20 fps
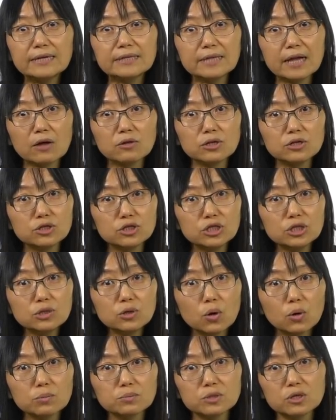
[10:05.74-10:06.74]
Now, the
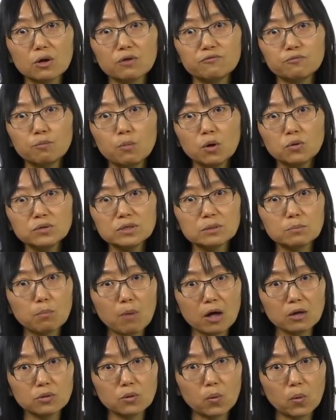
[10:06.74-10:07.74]
genomes of most
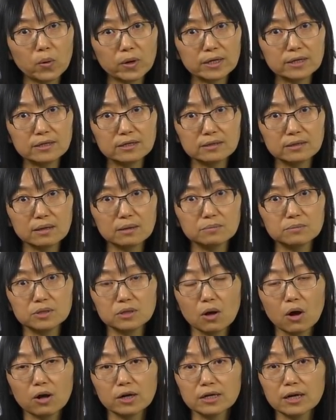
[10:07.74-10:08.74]
model
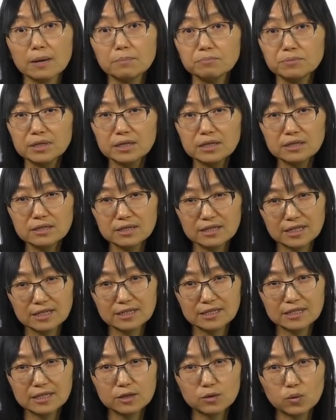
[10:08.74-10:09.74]
organisms are completely
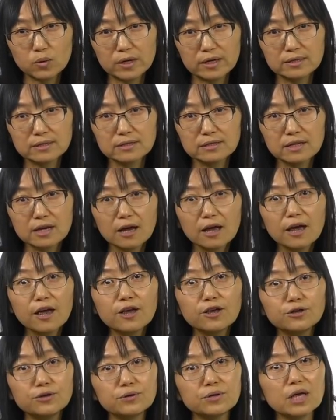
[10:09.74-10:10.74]
sequenced.
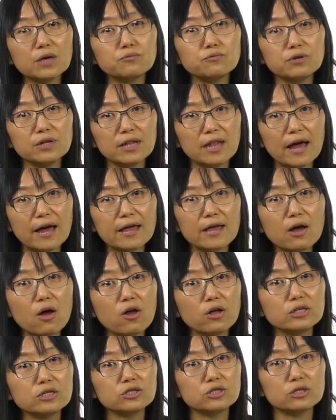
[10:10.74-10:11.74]
You can rely
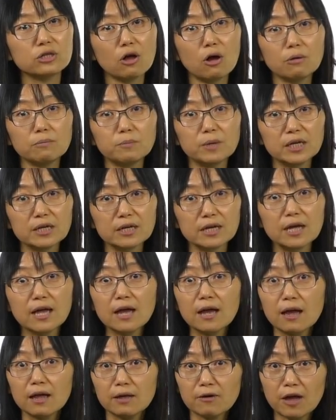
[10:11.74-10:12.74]
on genomic
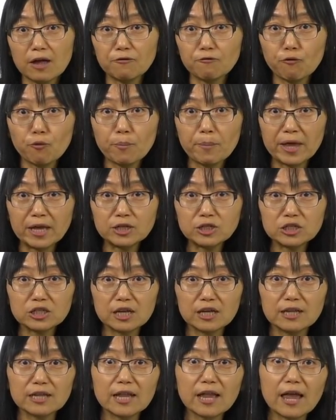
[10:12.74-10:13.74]

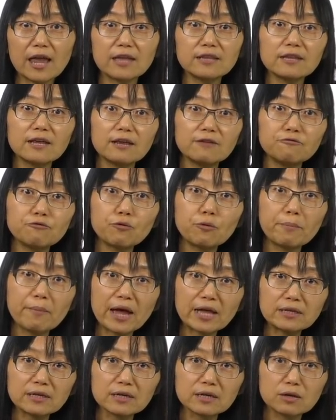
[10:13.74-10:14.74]
information and
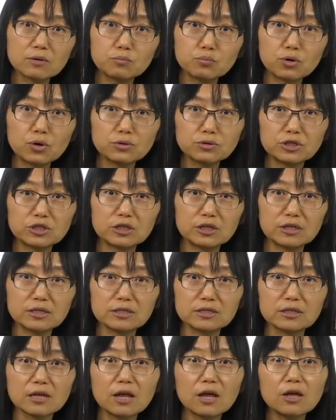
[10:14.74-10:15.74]
informatic
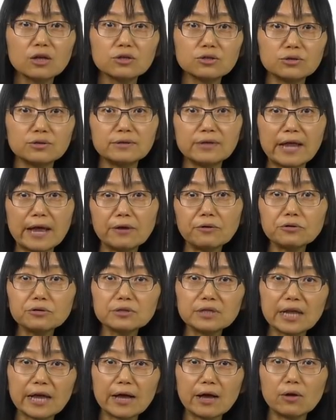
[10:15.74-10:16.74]
approaches to
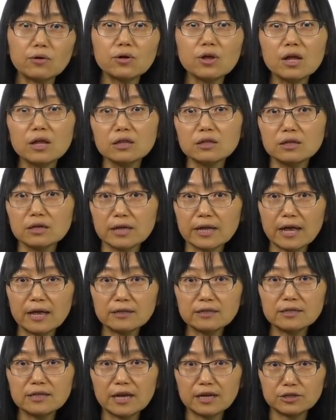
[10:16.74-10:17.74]
narrow down the
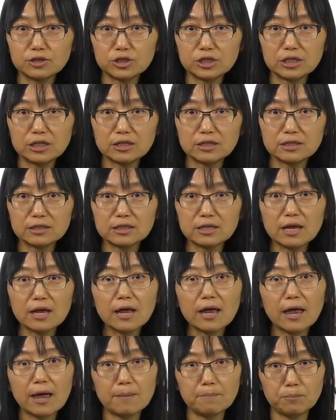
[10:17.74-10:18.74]
candidate genes
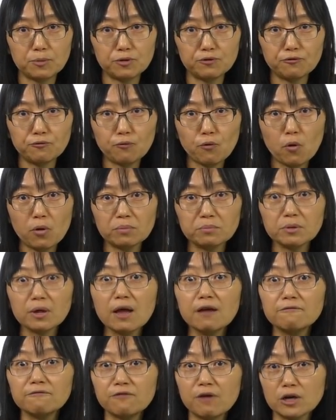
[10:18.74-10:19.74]
and perform
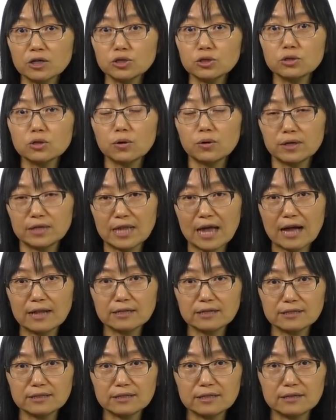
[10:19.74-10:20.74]
functional
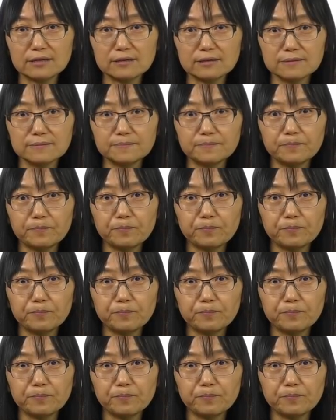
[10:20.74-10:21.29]
analysis.